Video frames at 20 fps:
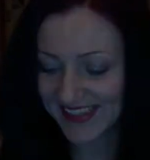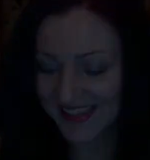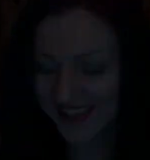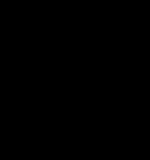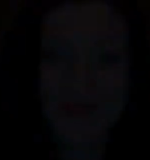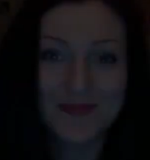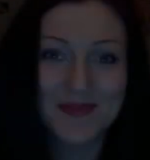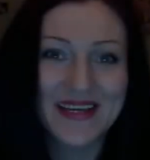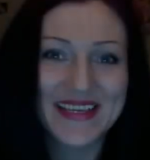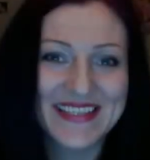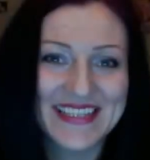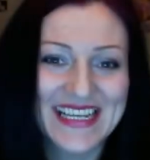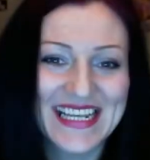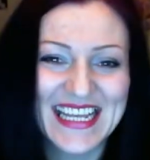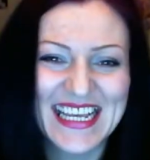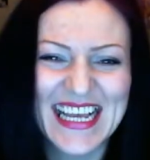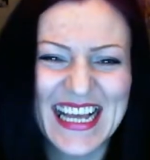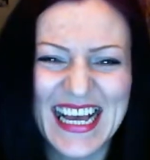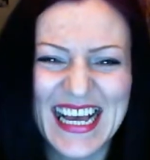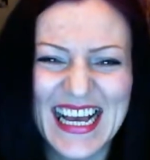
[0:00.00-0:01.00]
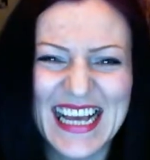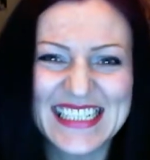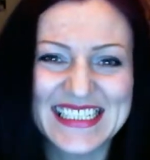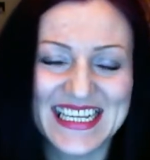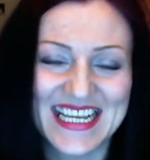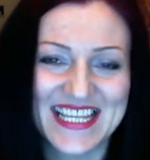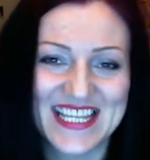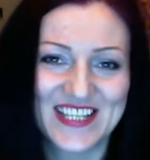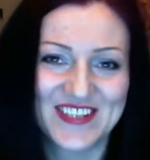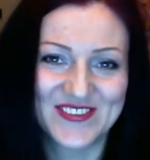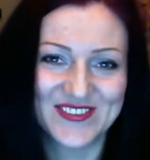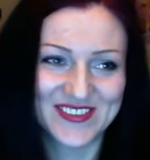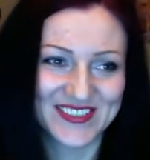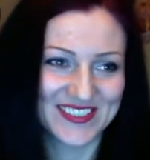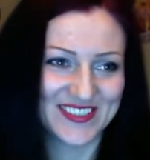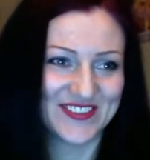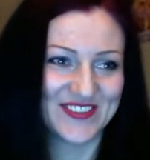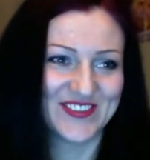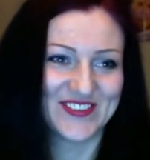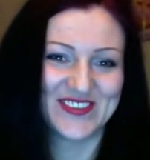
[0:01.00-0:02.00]
so basically, guys, I just
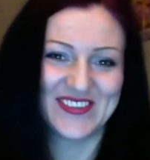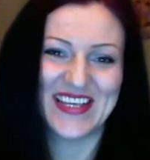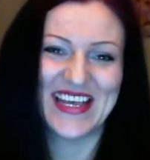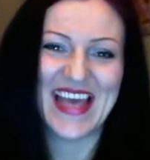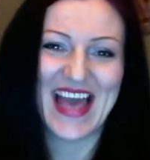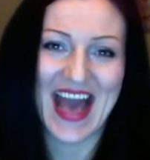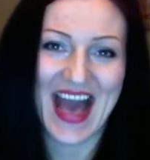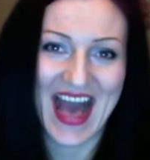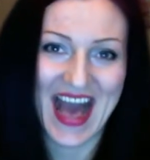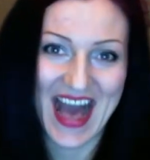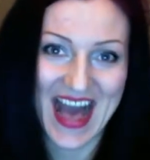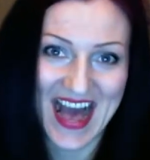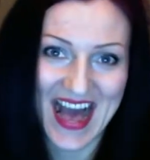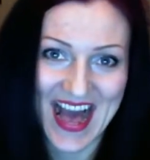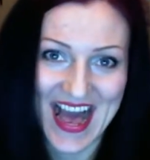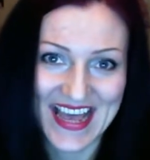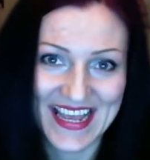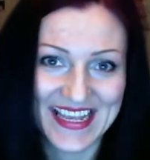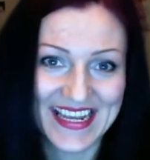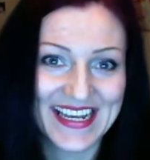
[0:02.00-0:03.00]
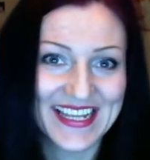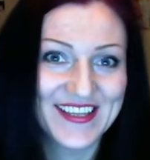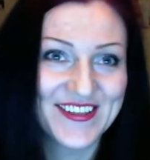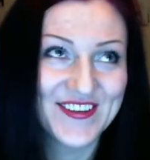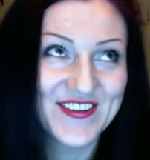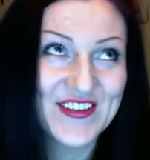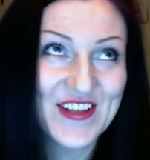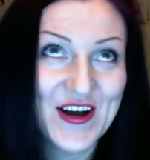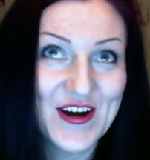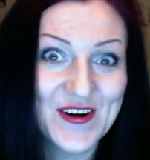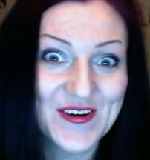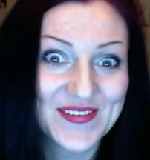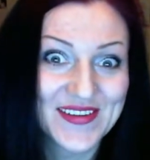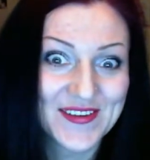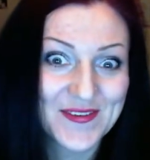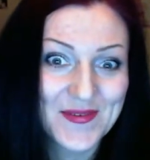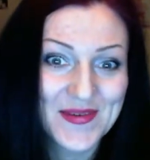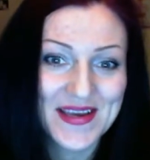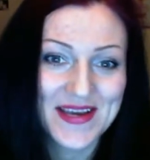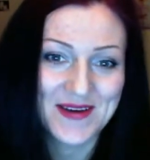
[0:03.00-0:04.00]
wanted to say hi, let you know
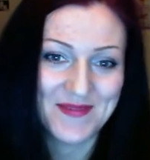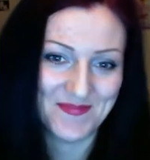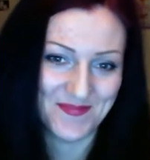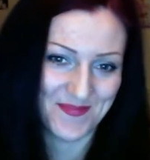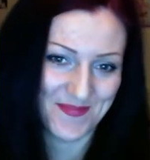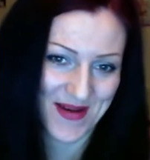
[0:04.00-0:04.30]
that we are